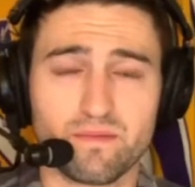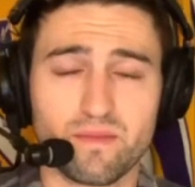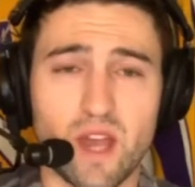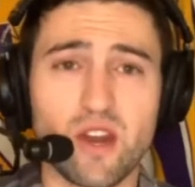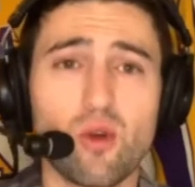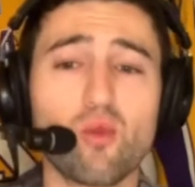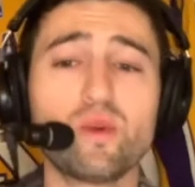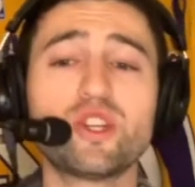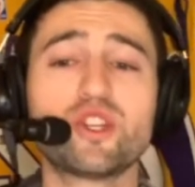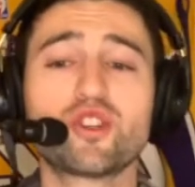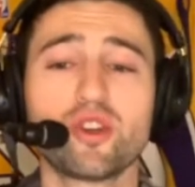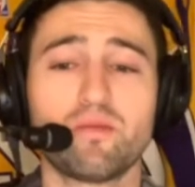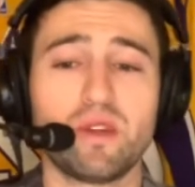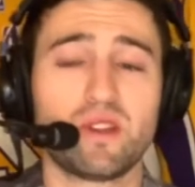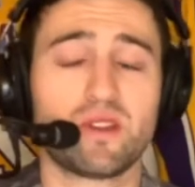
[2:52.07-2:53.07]
I know what we
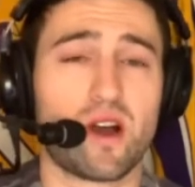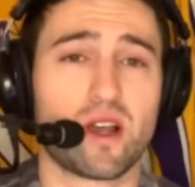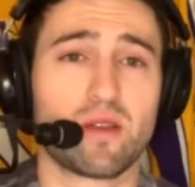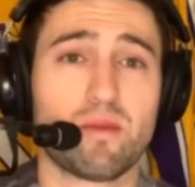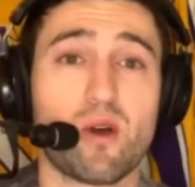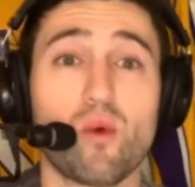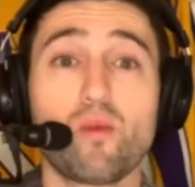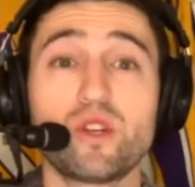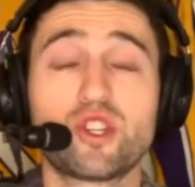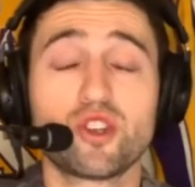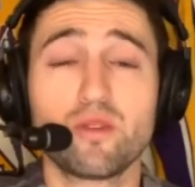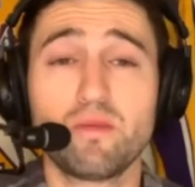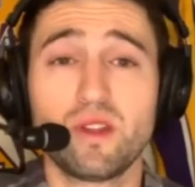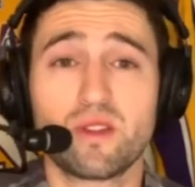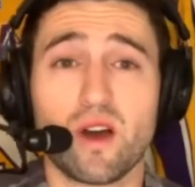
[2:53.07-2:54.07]
should be talking about. What we
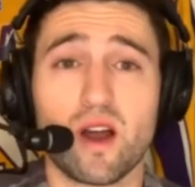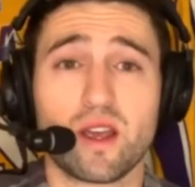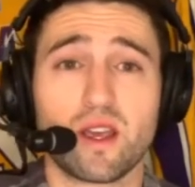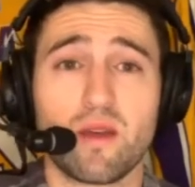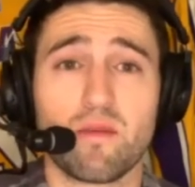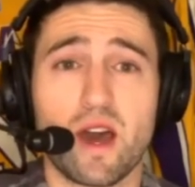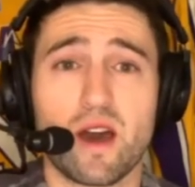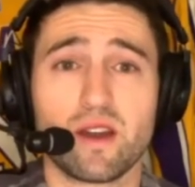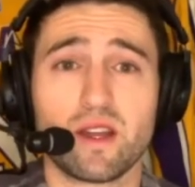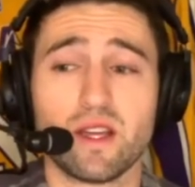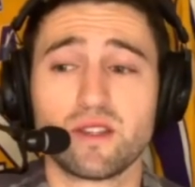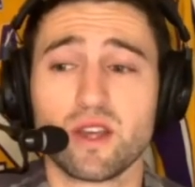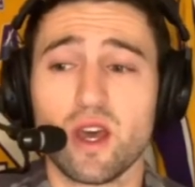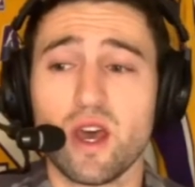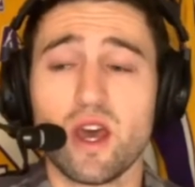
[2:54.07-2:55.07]
should be talking about
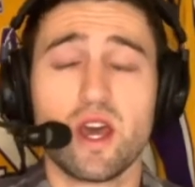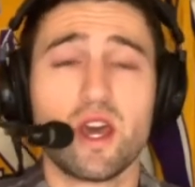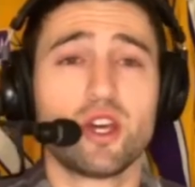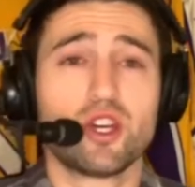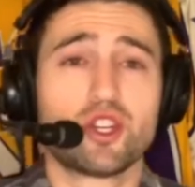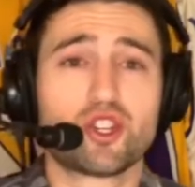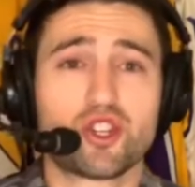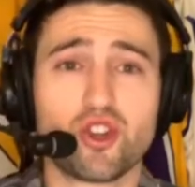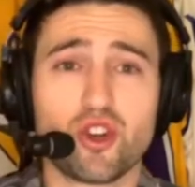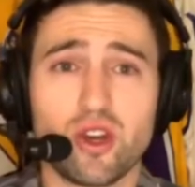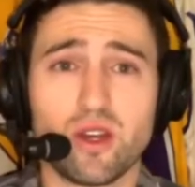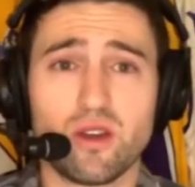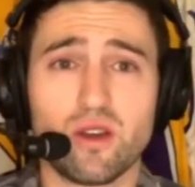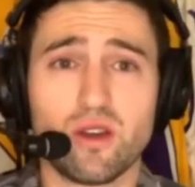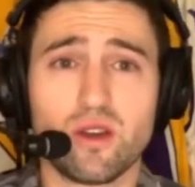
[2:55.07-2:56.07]
is,
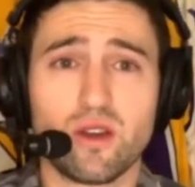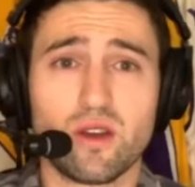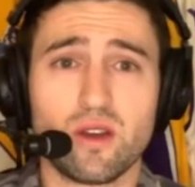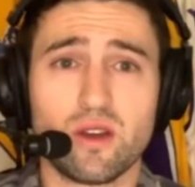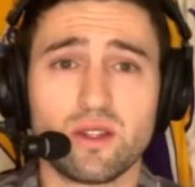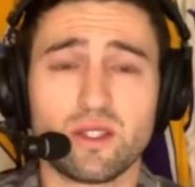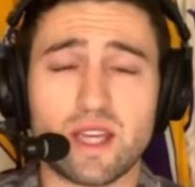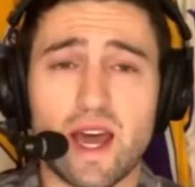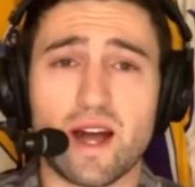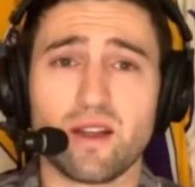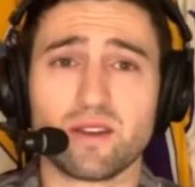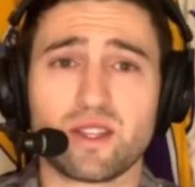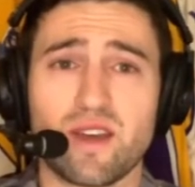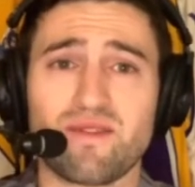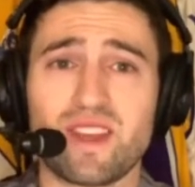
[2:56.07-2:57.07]
should
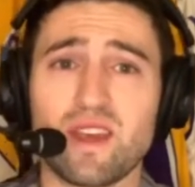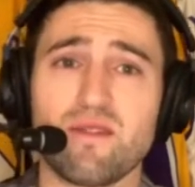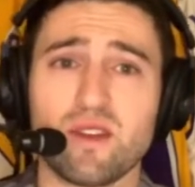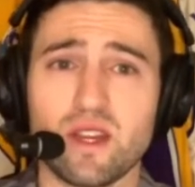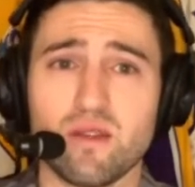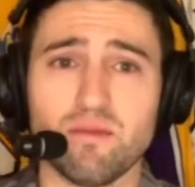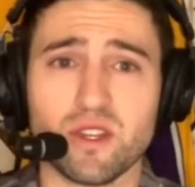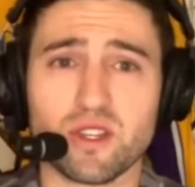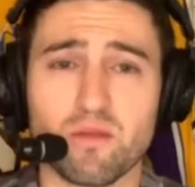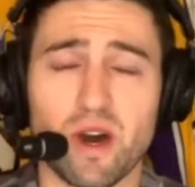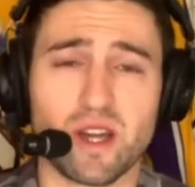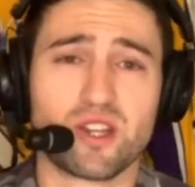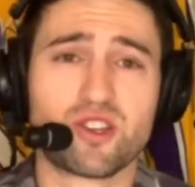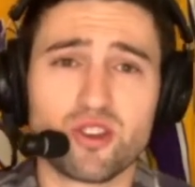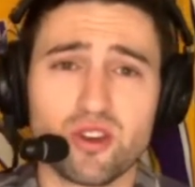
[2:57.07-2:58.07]
Dallas have given him this
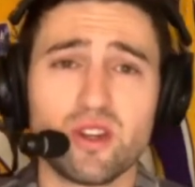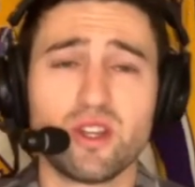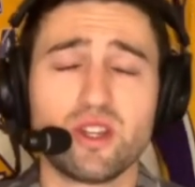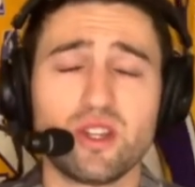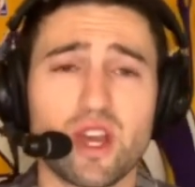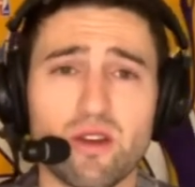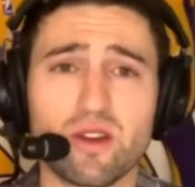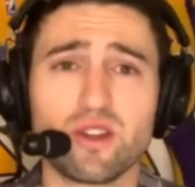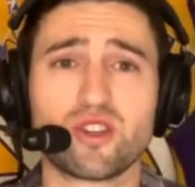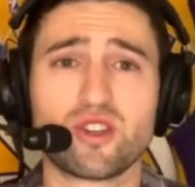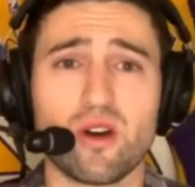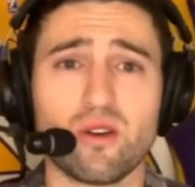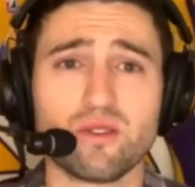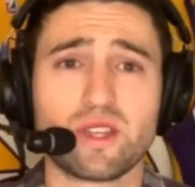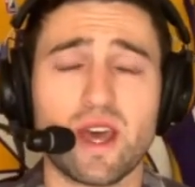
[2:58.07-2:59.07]
money? Should Jerry
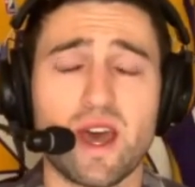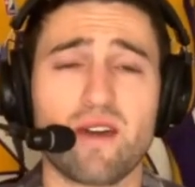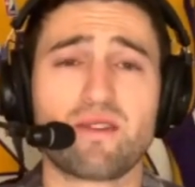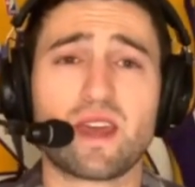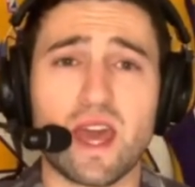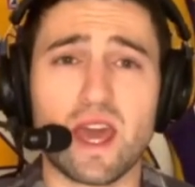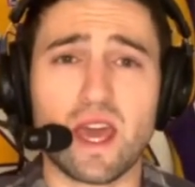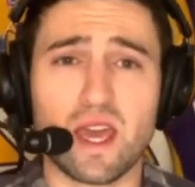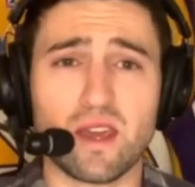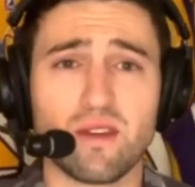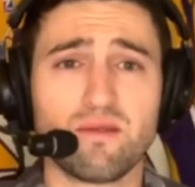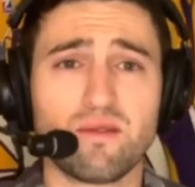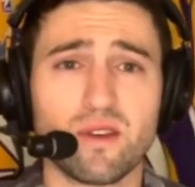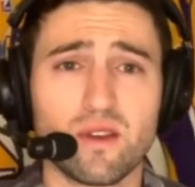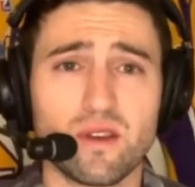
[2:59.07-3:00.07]
Jones have
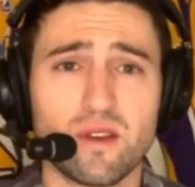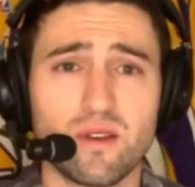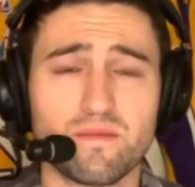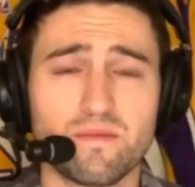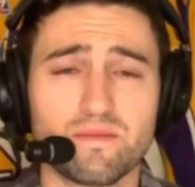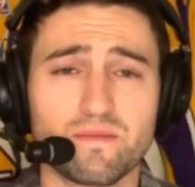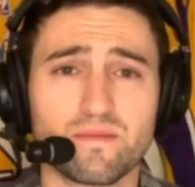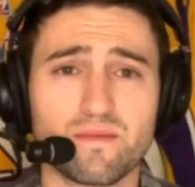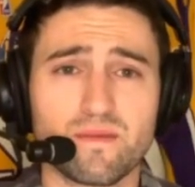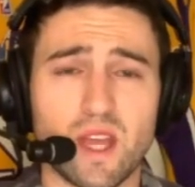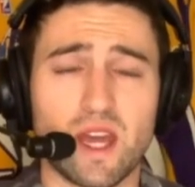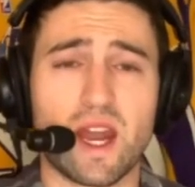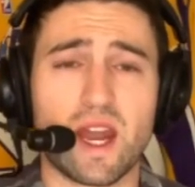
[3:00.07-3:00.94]
caved and